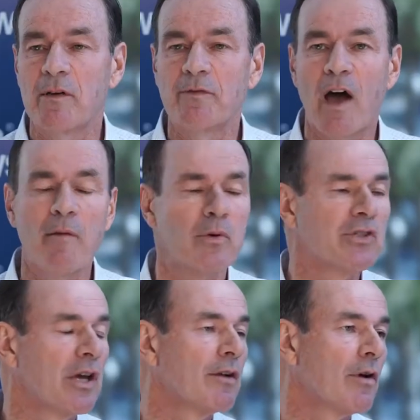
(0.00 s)

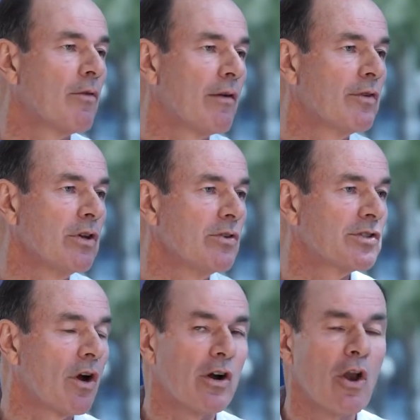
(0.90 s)
5% of our
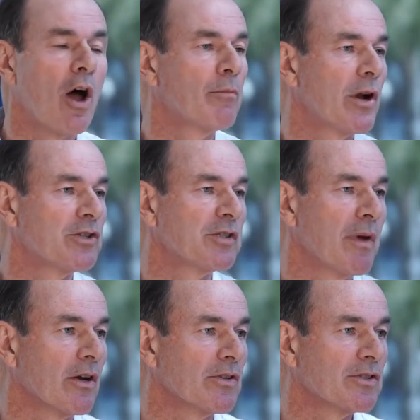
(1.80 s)
revenues are non-precious
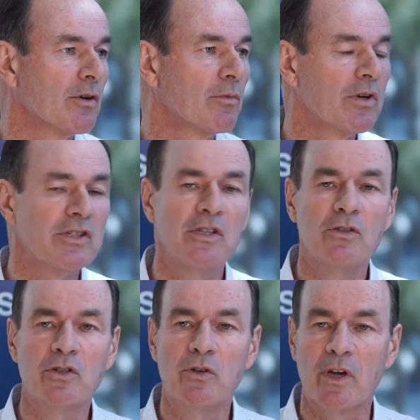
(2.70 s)
metals. So we're
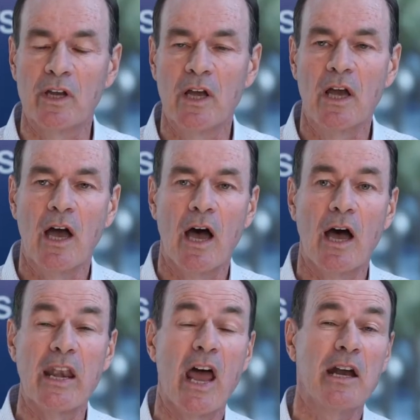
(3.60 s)
still doing
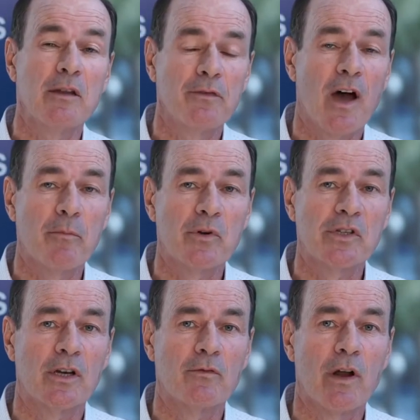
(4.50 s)

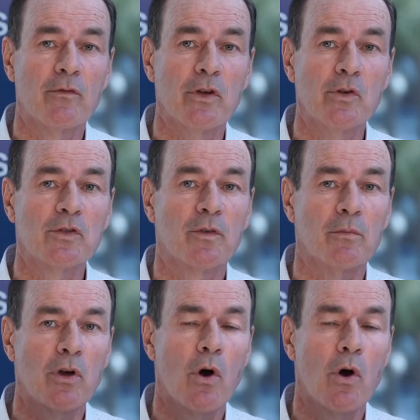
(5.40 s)
95% of revenues from